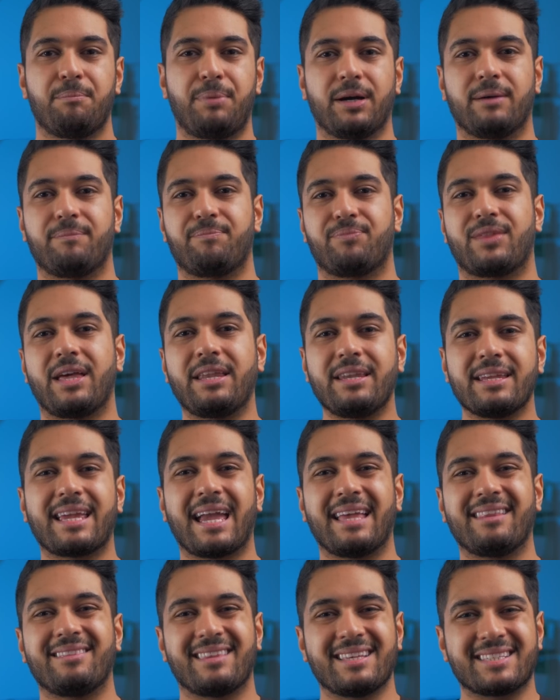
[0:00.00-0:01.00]
But then
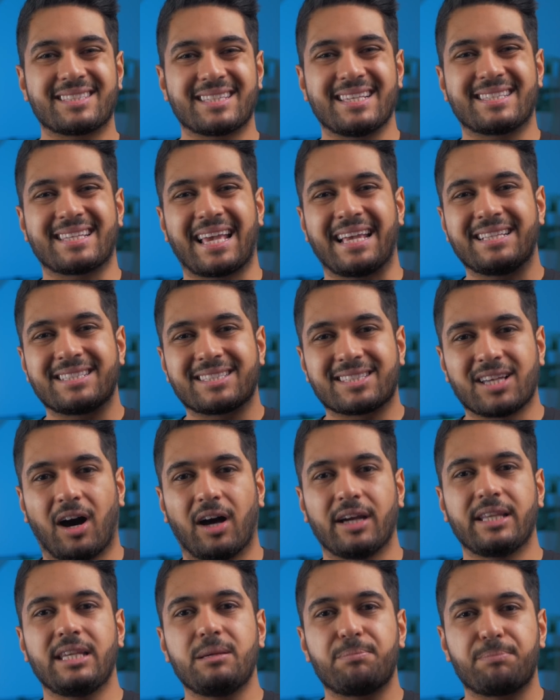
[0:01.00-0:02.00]
again, this is a
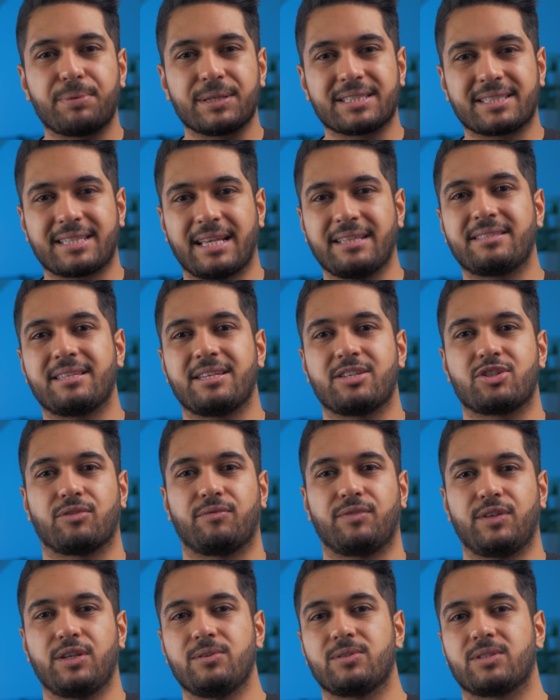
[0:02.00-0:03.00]
tiny percentage
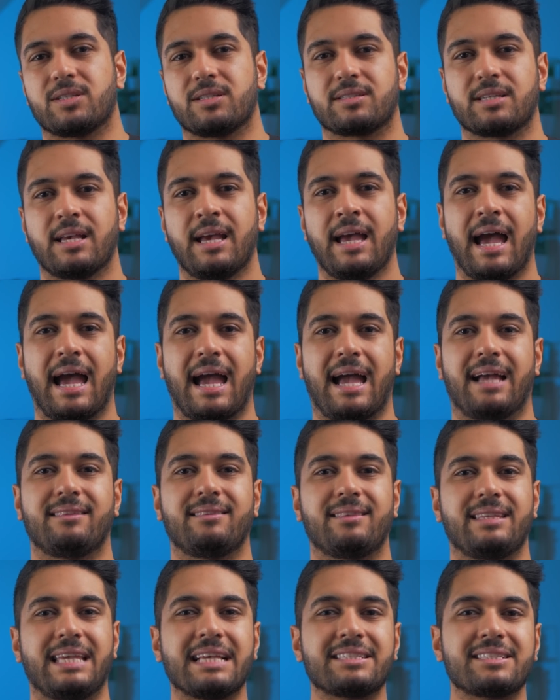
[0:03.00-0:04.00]
of users, and
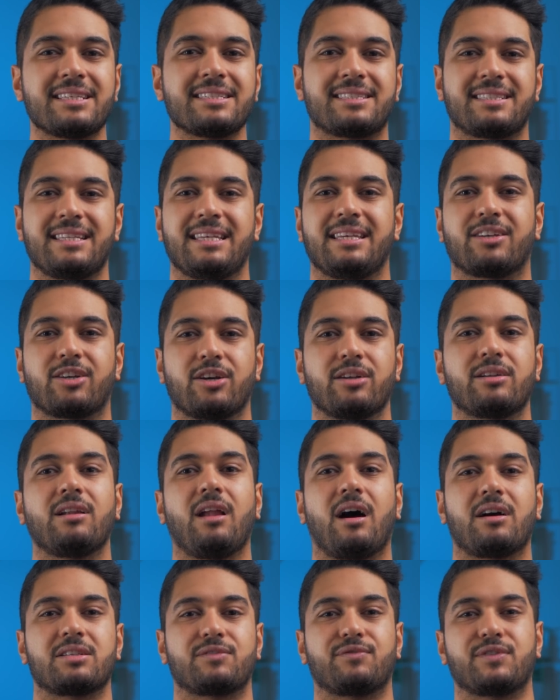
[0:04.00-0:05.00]
the SSD could
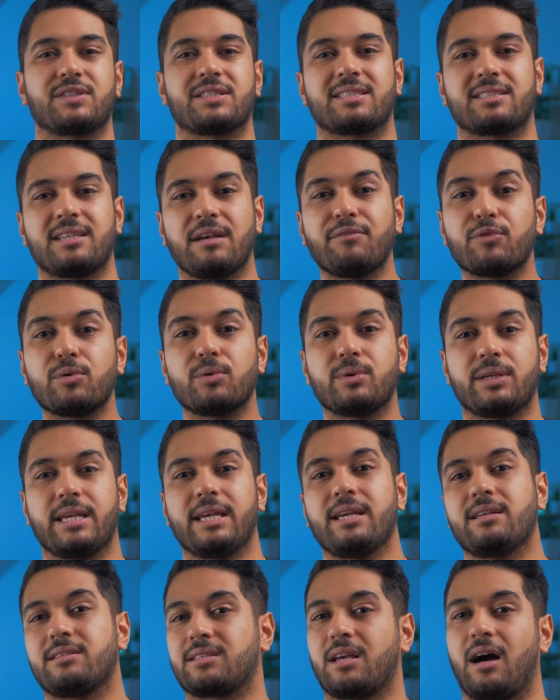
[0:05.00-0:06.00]
last for several
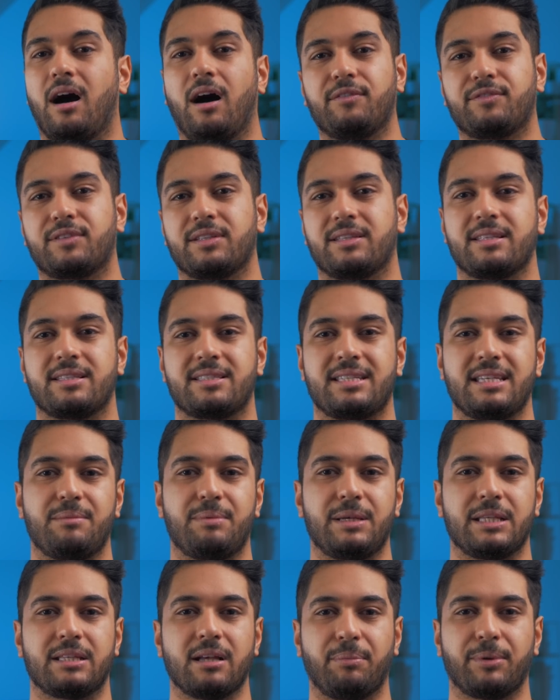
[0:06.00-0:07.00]
years after the
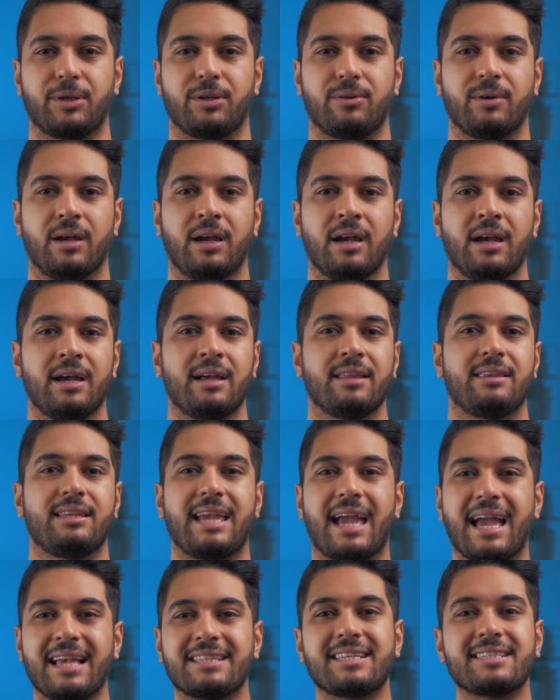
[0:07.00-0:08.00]
TBW.
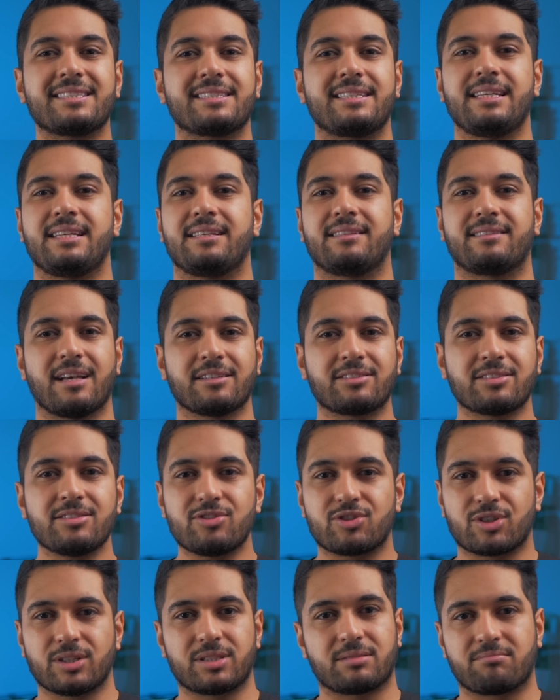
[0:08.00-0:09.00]
The SSD doesn't
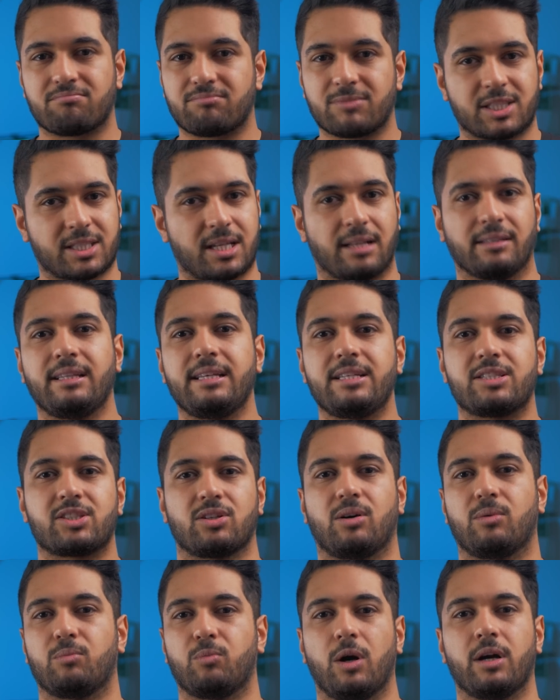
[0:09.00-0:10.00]
just suddenly
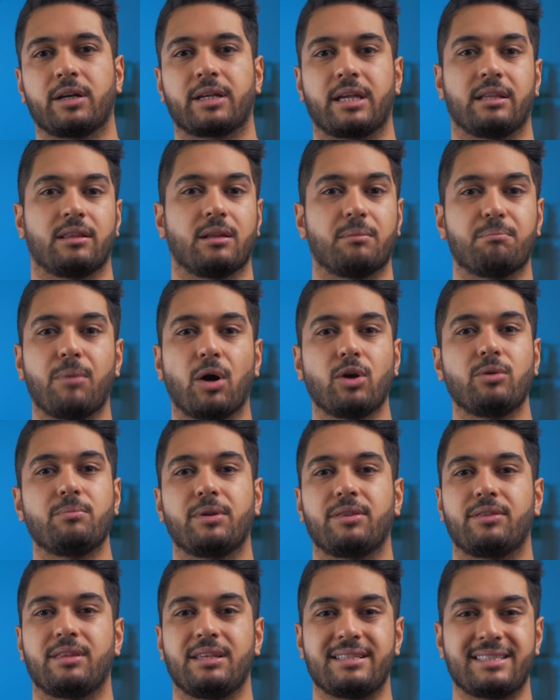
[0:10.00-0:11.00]
stop working the
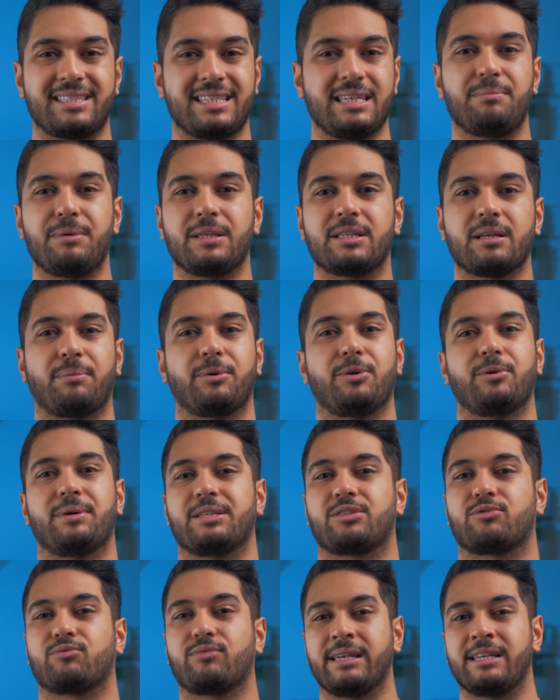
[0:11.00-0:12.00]
moment the TBW
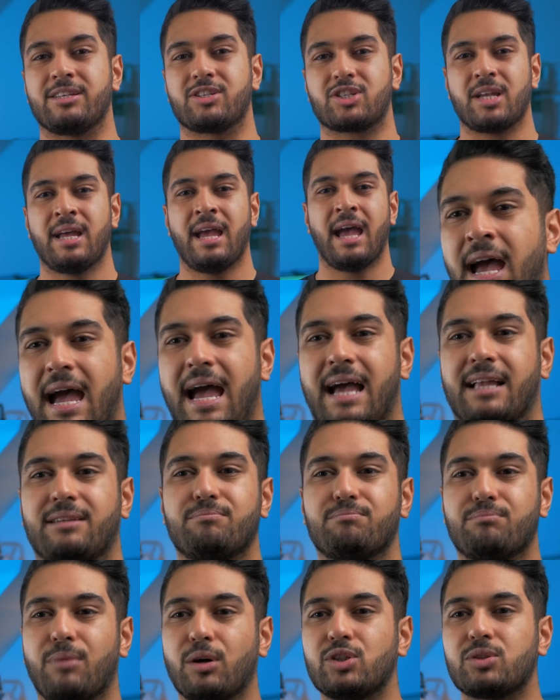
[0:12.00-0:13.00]
is reached, and
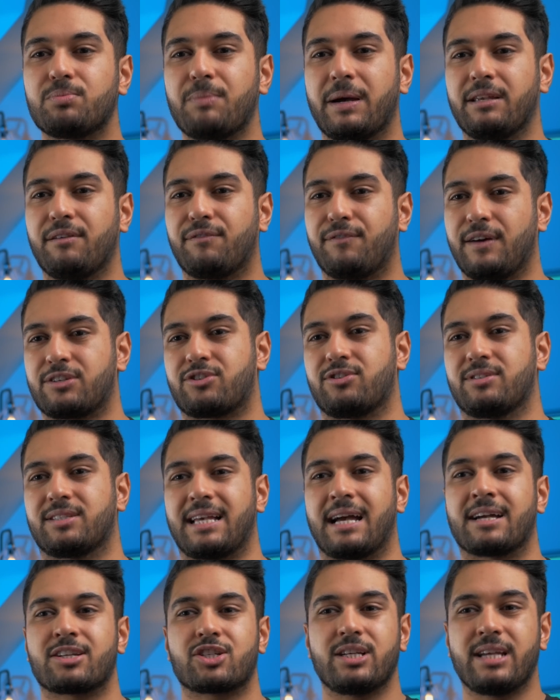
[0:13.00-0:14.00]
most manufacturers
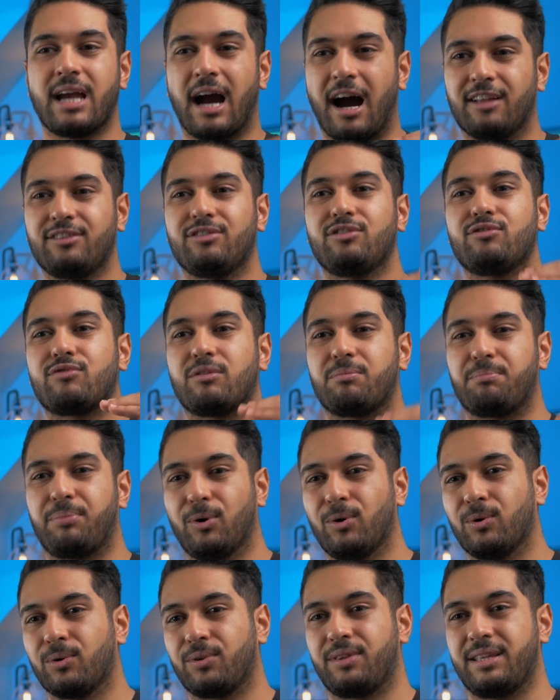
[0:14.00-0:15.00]
actually
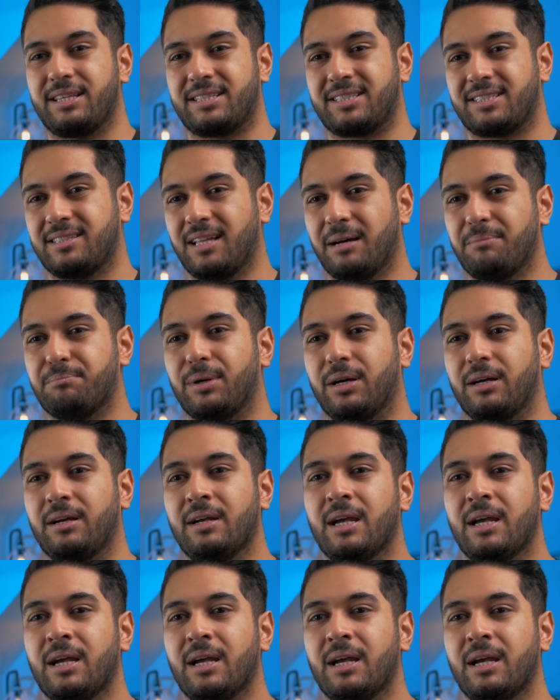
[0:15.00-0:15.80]
underreport this number,